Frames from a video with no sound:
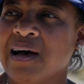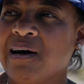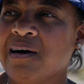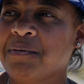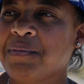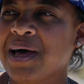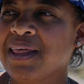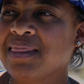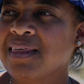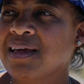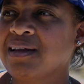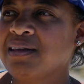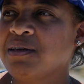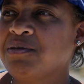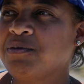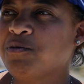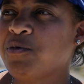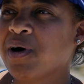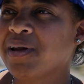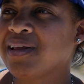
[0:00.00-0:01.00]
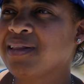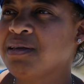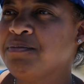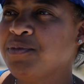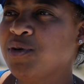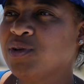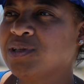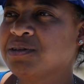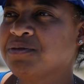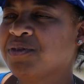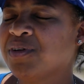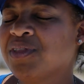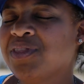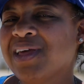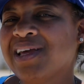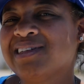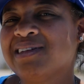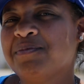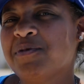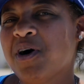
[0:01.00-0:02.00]
I think one of the beautiful
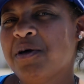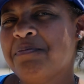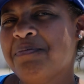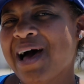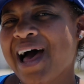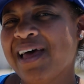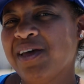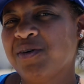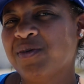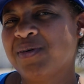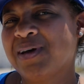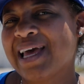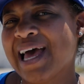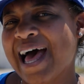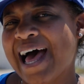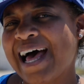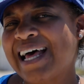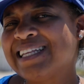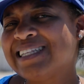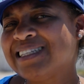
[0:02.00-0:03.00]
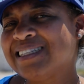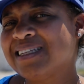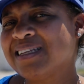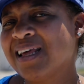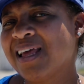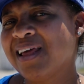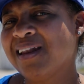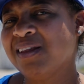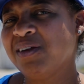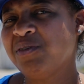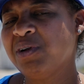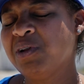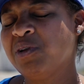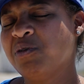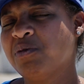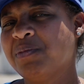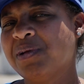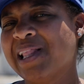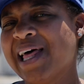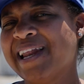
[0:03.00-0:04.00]
things about biogas in the
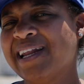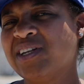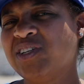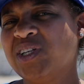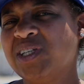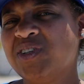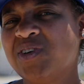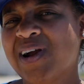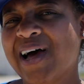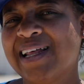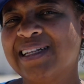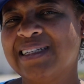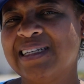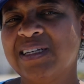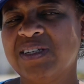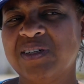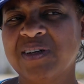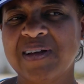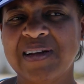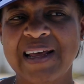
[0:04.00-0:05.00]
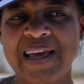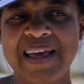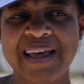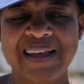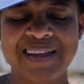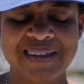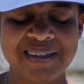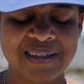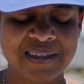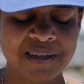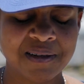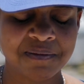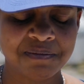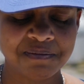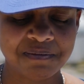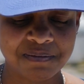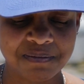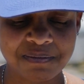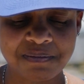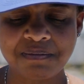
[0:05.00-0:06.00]
renewable energy transition is
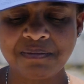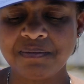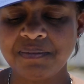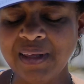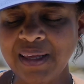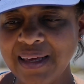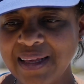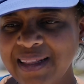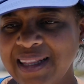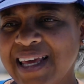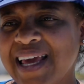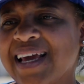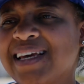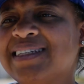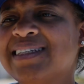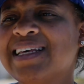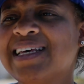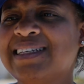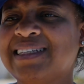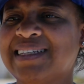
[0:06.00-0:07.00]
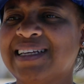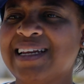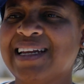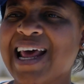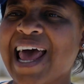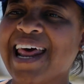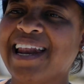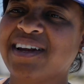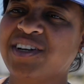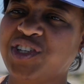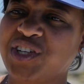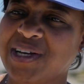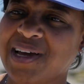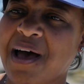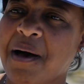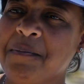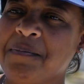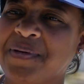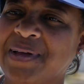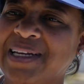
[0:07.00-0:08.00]
the existing energy
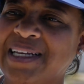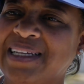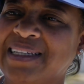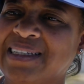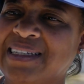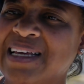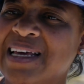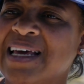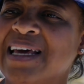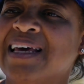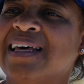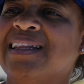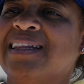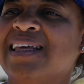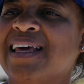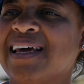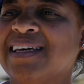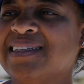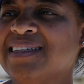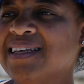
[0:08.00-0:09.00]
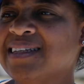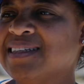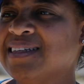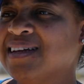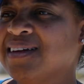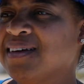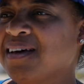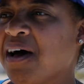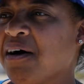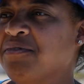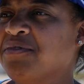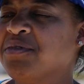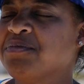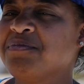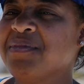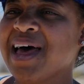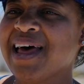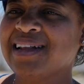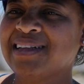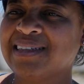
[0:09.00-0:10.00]
companies, the existing
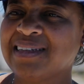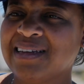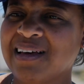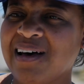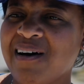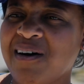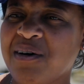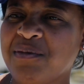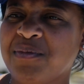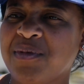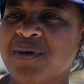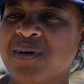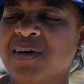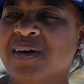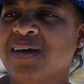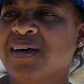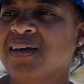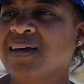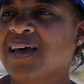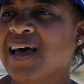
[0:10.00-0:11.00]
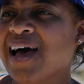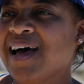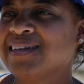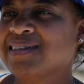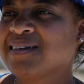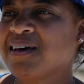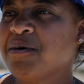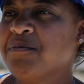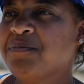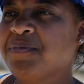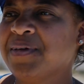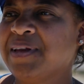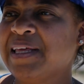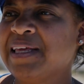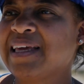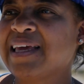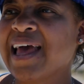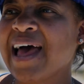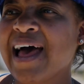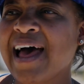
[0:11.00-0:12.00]
government gas
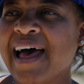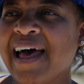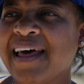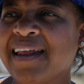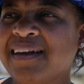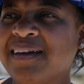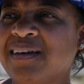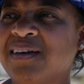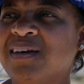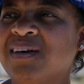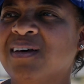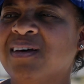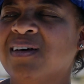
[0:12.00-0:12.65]
company can